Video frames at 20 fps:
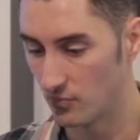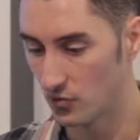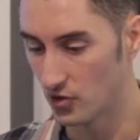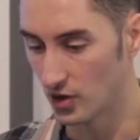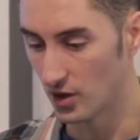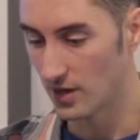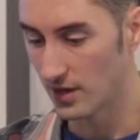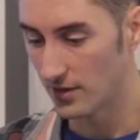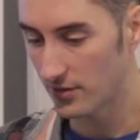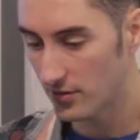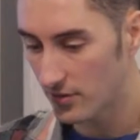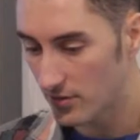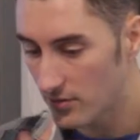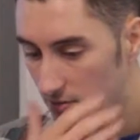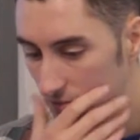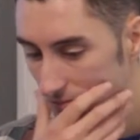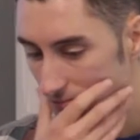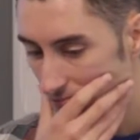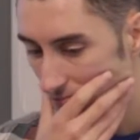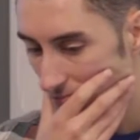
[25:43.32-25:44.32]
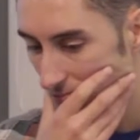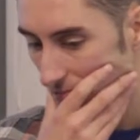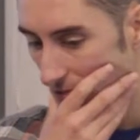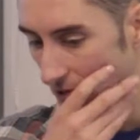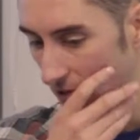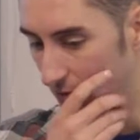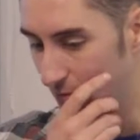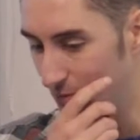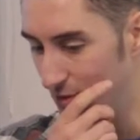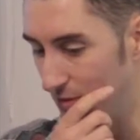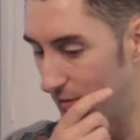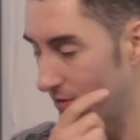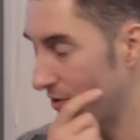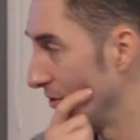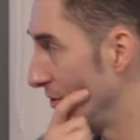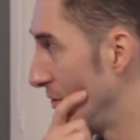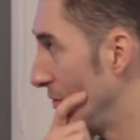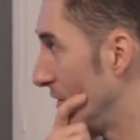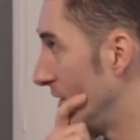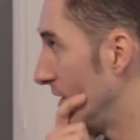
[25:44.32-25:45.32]
So let's move
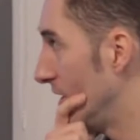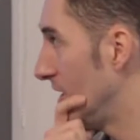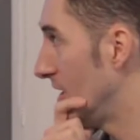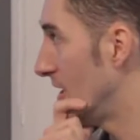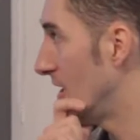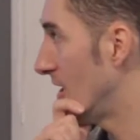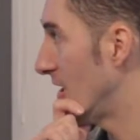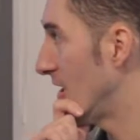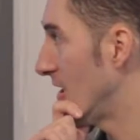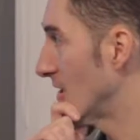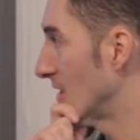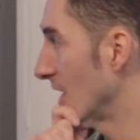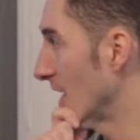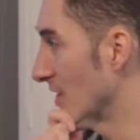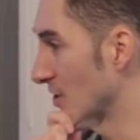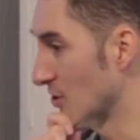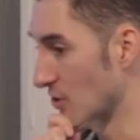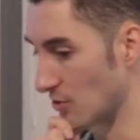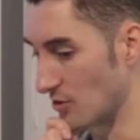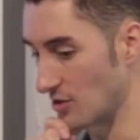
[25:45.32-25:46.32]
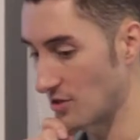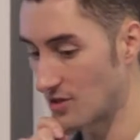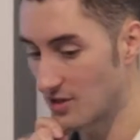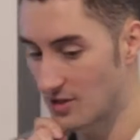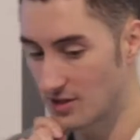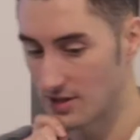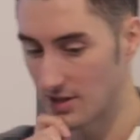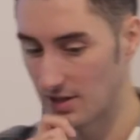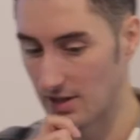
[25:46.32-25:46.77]
to data storage.